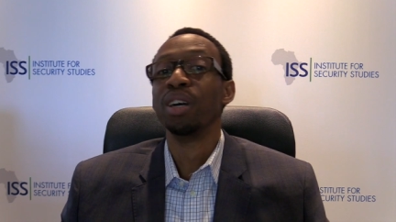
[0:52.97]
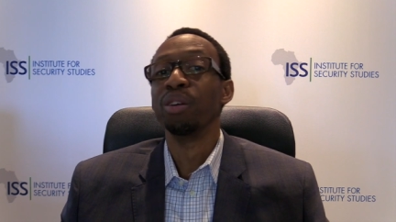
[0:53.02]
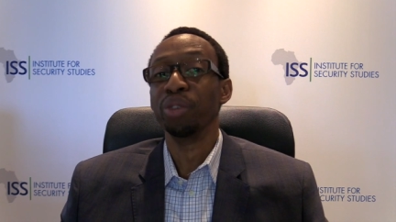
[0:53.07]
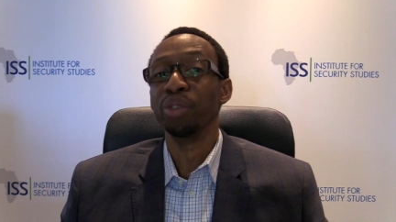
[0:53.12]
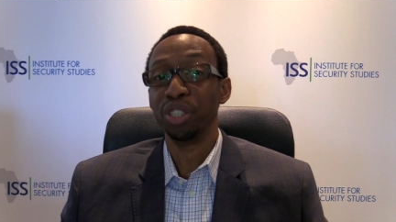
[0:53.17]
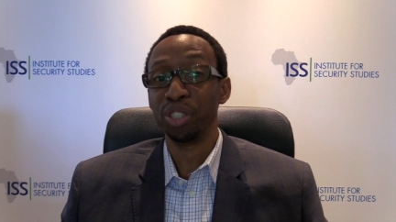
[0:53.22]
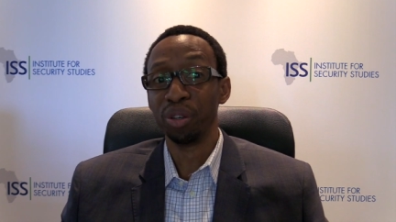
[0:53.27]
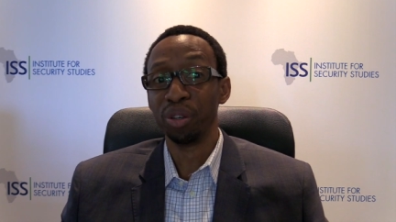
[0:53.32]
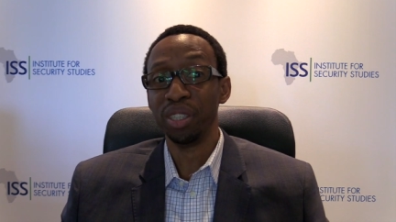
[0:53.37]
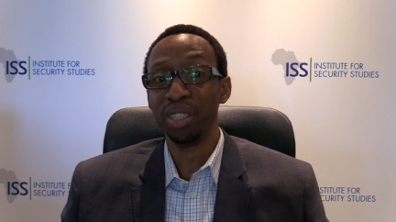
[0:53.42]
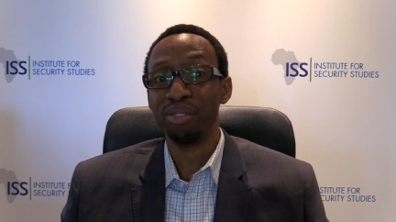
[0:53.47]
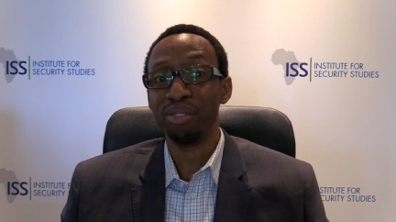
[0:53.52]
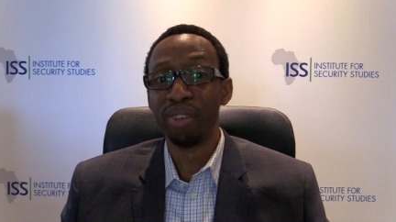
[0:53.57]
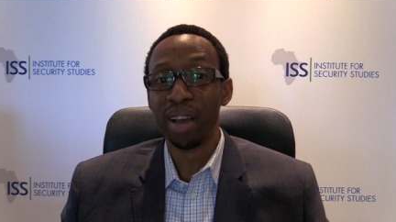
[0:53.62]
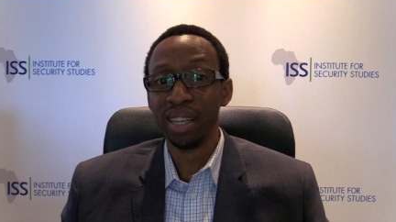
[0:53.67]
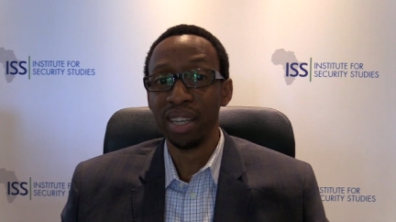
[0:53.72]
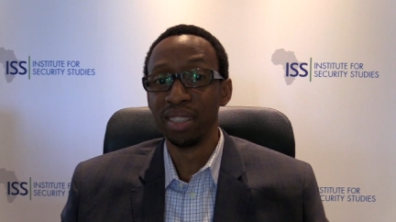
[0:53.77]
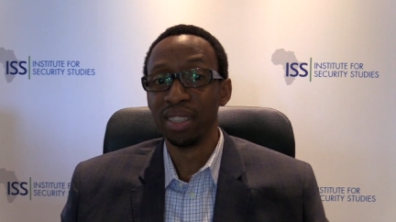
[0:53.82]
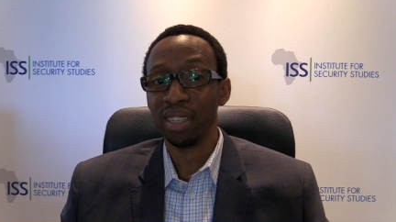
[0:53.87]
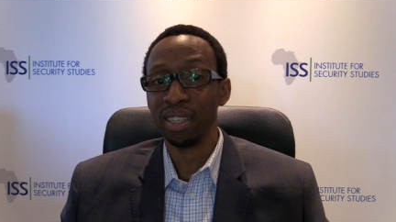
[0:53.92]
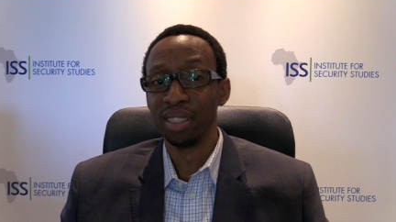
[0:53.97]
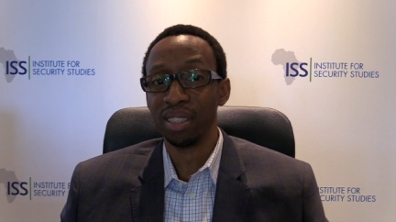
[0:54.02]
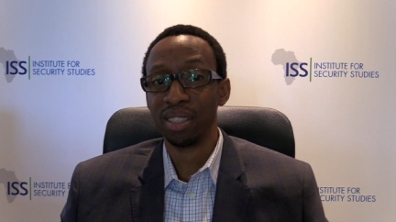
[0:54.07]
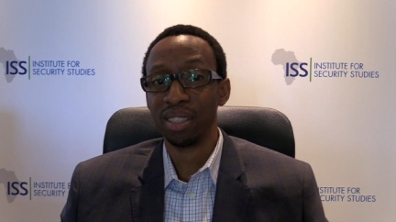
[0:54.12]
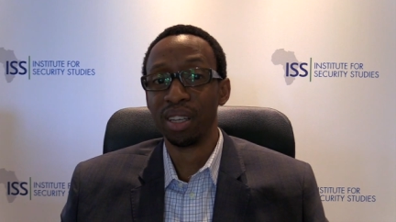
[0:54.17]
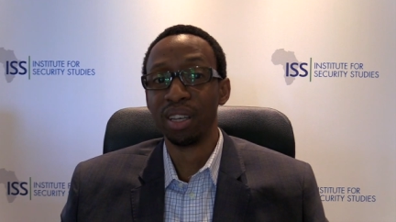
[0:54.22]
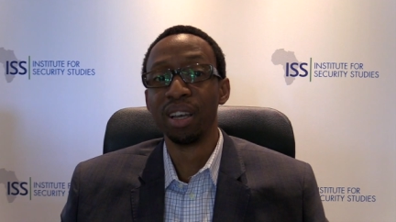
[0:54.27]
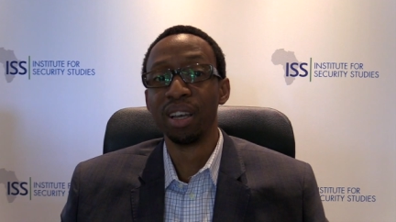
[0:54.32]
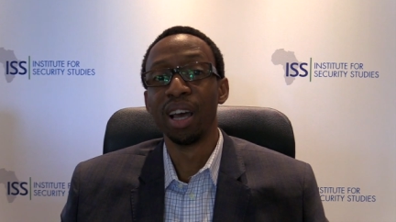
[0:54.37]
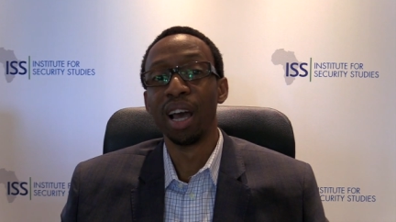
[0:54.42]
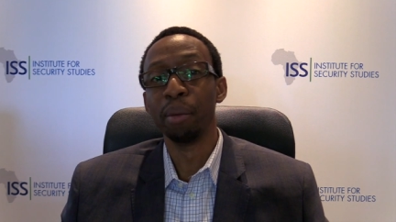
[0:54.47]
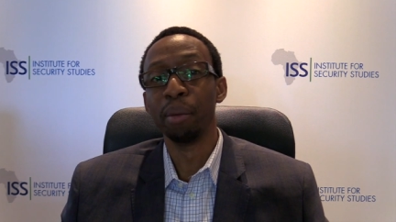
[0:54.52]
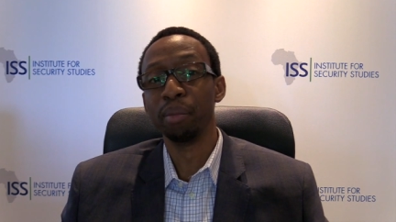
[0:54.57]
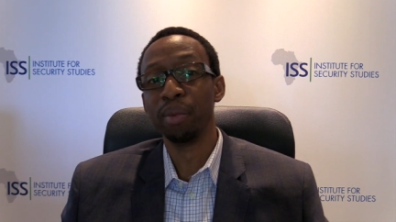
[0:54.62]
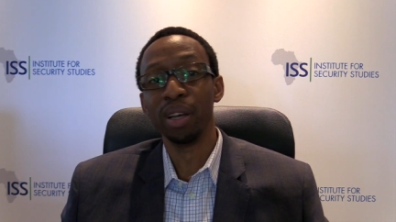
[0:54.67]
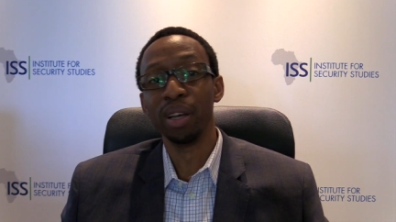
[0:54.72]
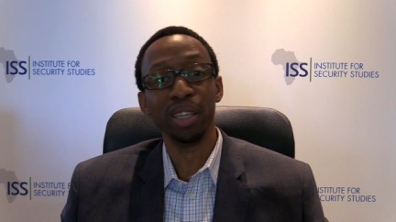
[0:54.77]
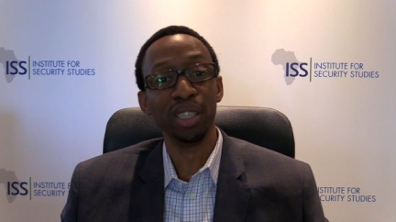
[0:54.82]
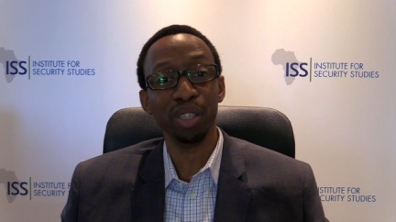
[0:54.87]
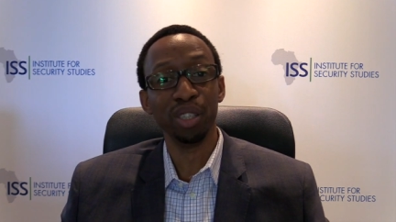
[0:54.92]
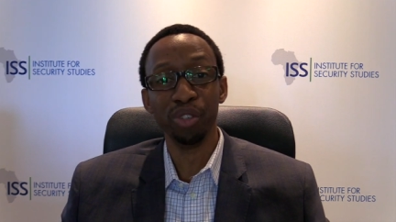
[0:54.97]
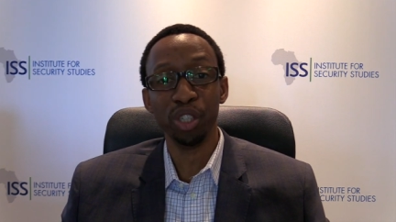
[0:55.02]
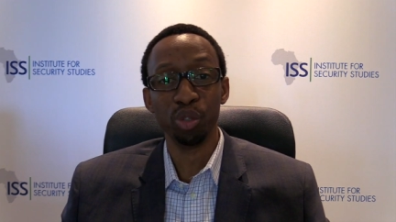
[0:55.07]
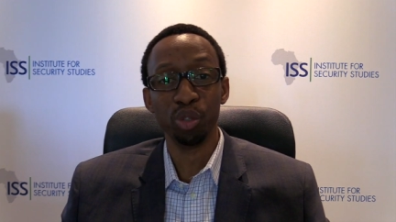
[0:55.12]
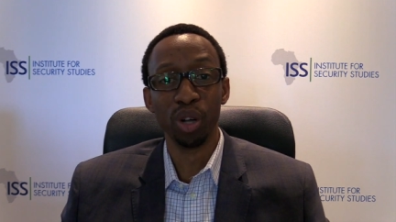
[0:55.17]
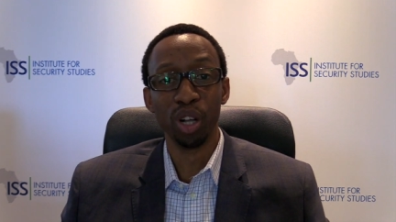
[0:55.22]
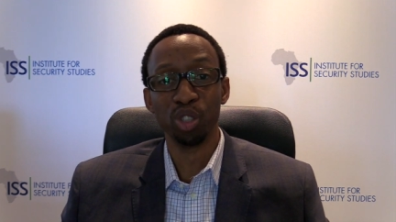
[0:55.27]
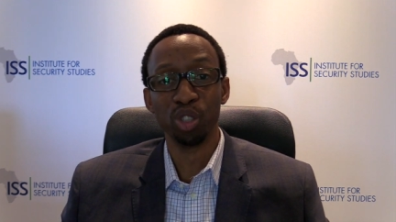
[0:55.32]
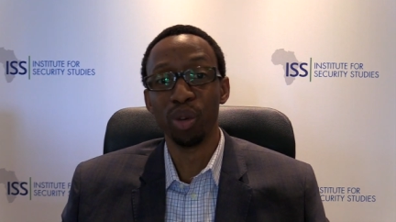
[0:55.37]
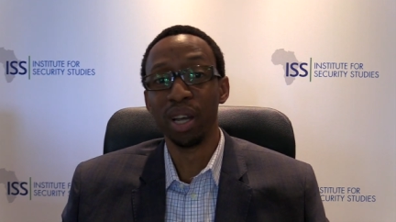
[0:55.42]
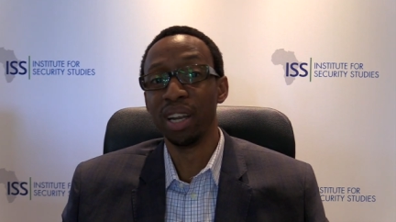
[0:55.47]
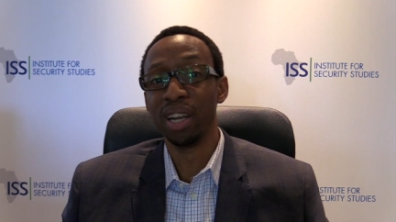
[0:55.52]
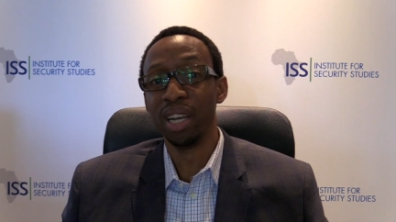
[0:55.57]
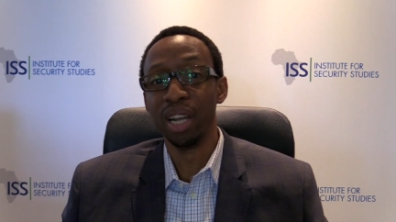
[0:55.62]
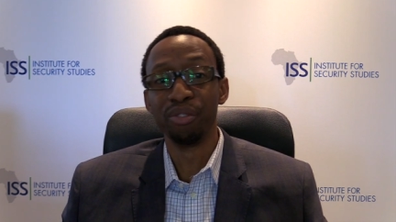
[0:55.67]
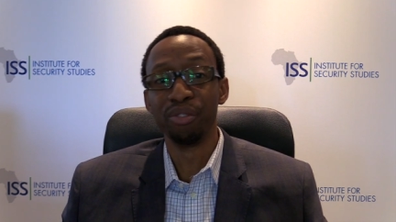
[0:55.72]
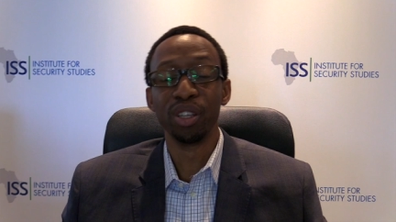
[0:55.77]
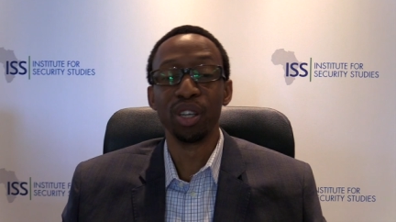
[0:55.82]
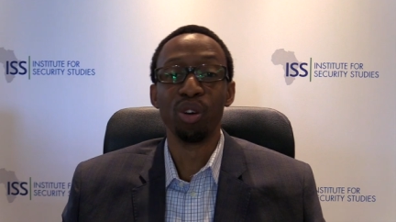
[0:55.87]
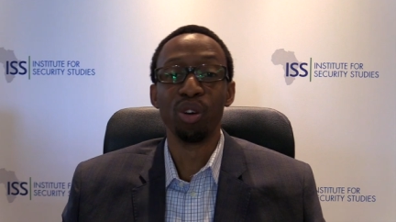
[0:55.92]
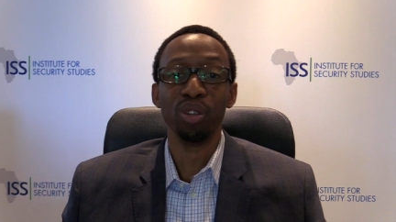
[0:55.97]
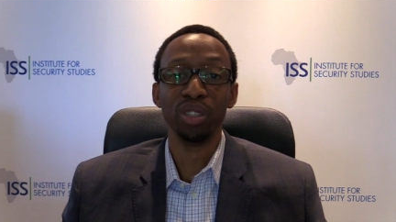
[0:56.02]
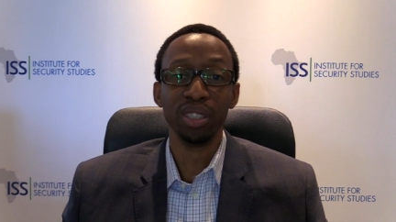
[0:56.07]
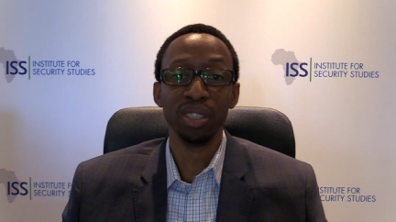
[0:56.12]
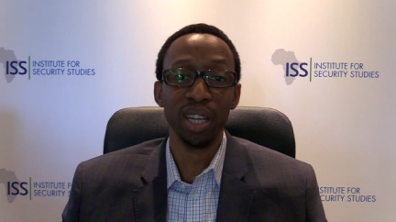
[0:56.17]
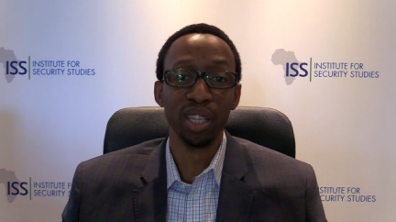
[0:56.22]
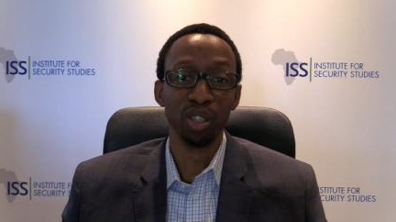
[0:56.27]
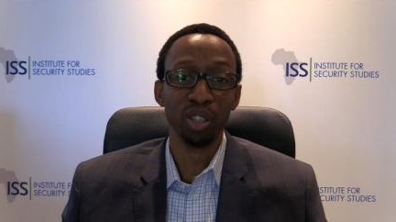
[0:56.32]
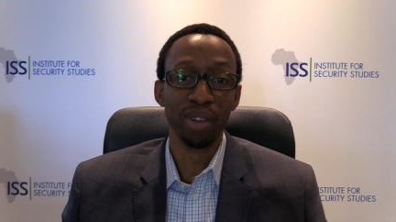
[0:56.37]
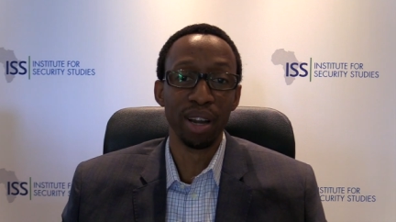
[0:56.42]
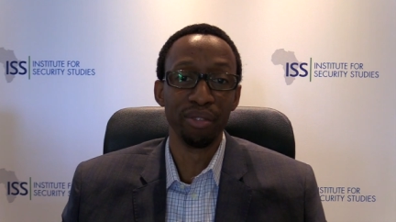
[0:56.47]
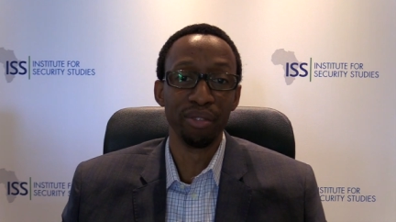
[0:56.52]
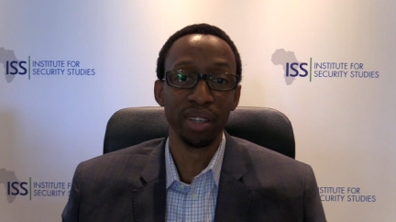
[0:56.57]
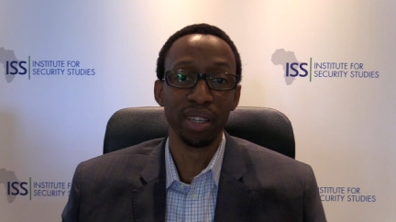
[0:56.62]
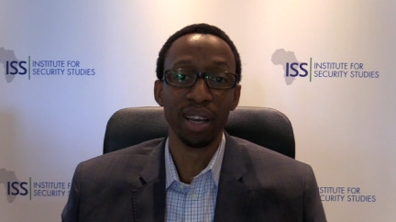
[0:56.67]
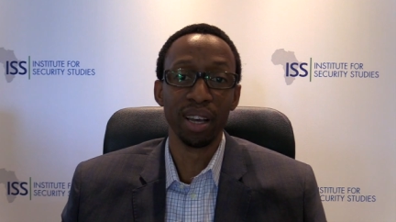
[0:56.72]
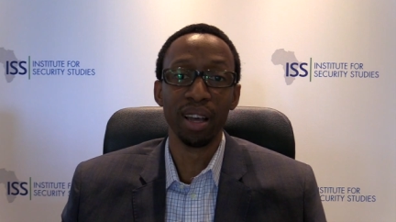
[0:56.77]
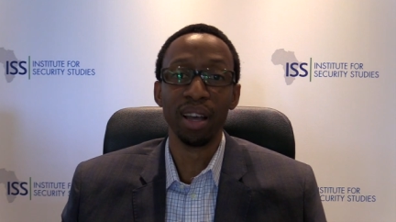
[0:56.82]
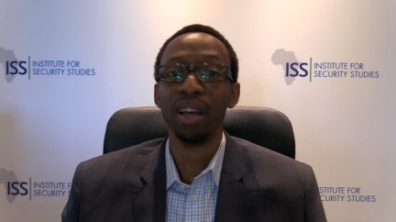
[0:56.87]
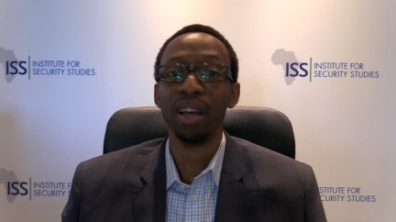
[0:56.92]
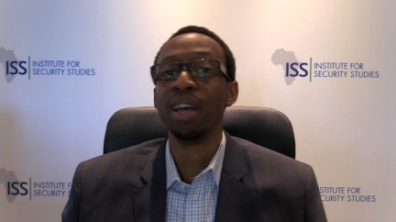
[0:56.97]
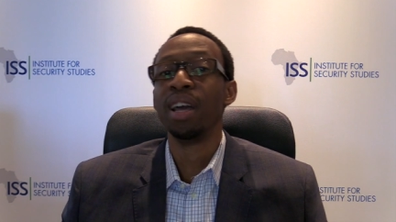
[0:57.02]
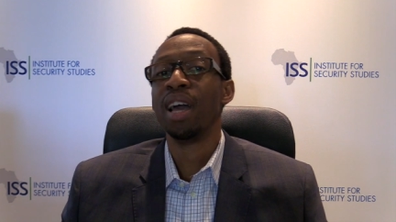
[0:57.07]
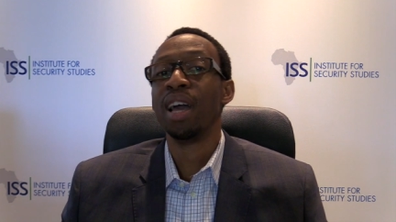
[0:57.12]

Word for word: returning fighters, um, uh, individuals who had left the continent of Africa